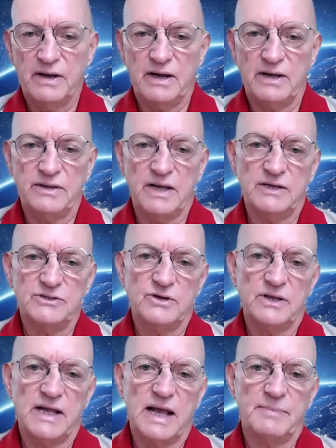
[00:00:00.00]
And then
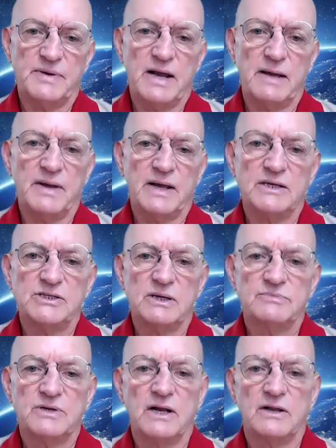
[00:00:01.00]
during the epidemic, it
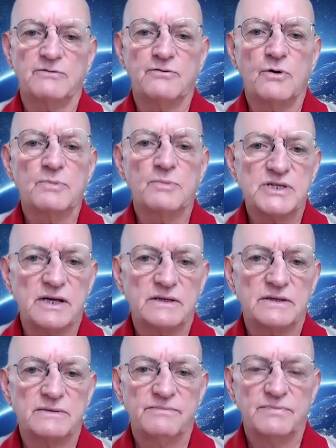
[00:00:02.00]
jumped another 4%,
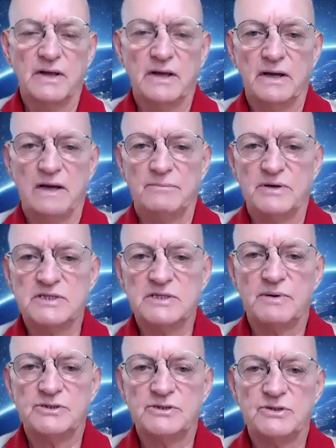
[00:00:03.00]

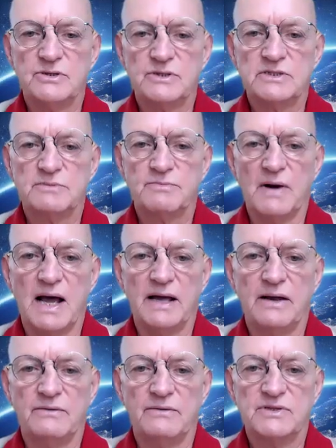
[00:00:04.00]
principally due to the
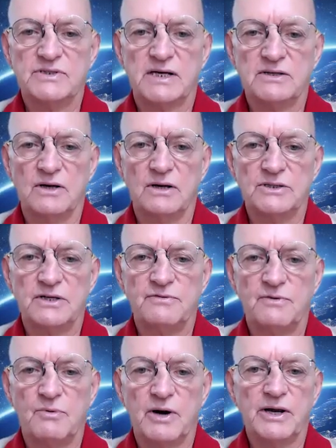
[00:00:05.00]
supply of the technology
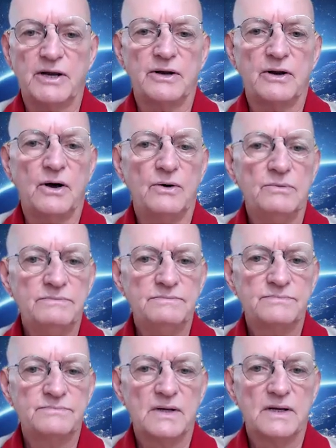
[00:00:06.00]
for working at home,
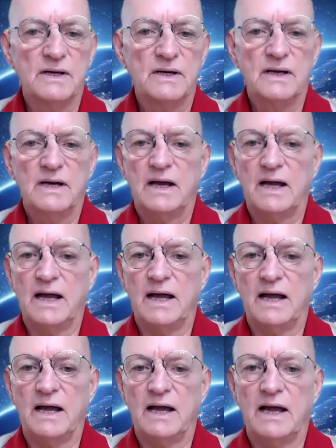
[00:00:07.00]

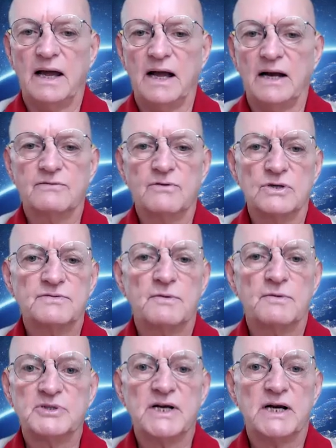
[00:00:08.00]
and of course
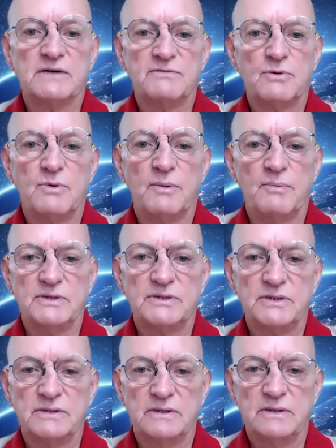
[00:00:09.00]
for protective equipment,
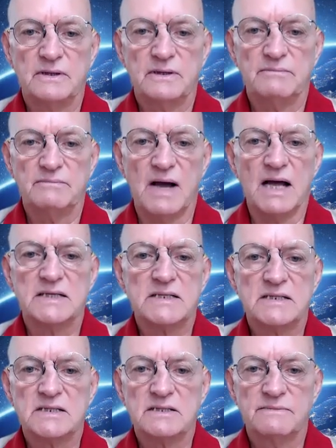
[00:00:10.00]

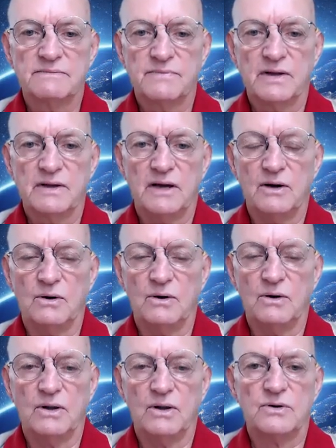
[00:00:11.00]
masks, and all
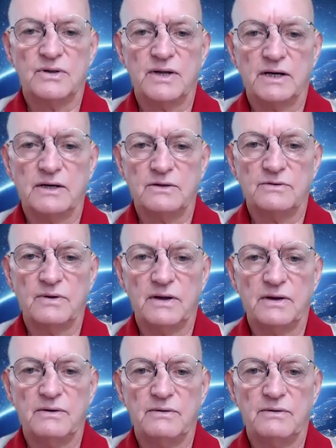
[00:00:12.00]
that sort of thing to